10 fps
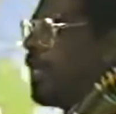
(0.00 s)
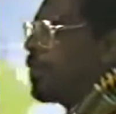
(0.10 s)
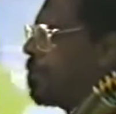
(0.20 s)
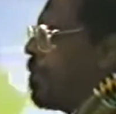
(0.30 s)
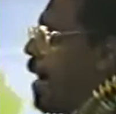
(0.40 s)

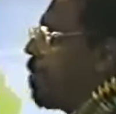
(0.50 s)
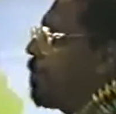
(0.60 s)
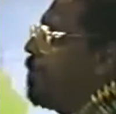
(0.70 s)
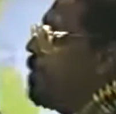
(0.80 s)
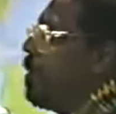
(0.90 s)
This
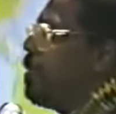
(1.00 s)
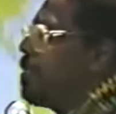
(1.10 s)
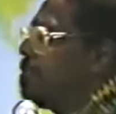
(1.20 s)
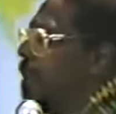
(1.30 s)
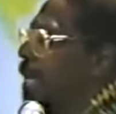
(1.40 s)
wealth
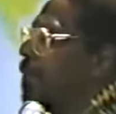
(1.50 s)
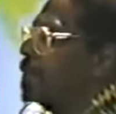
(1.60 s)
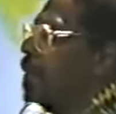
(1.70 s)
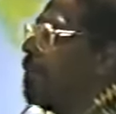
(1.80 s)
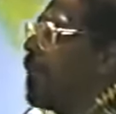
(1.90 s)
is
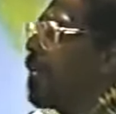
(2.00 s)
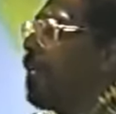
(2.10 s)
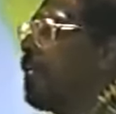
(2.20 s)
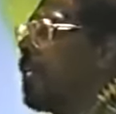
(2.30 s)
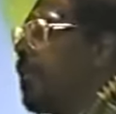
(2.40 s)
based on the
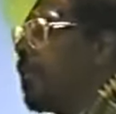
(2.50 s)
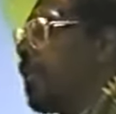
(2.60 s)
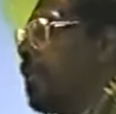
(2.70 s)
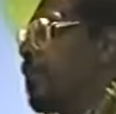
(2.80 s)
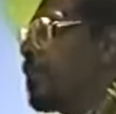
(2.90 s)

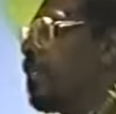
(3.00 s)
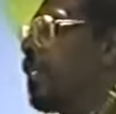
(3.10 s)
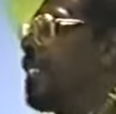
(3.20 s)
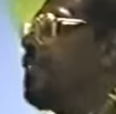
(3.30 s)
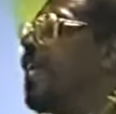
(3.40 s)

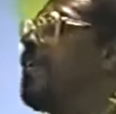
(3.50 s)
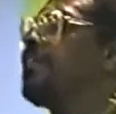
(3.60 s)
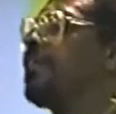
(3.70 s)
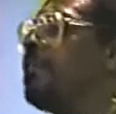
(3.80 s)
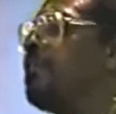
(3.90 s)

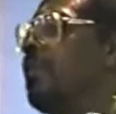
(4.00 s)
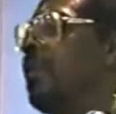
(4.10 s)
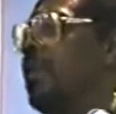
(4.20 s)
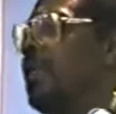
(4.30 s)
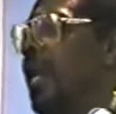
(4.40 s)
colonialization
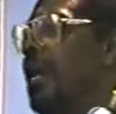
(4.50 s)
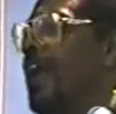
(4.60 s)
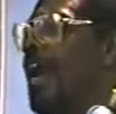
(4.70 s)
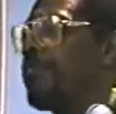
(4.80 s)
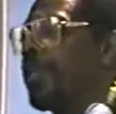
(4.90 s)

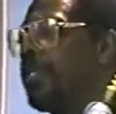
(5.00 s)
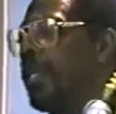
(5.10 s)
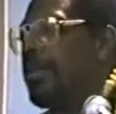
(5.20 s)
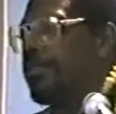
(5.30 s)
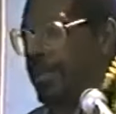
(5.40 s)
of African
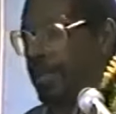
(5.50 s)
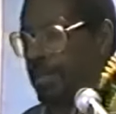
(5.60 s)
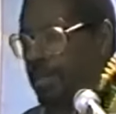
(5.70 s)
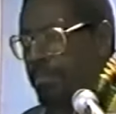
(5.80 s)
countries.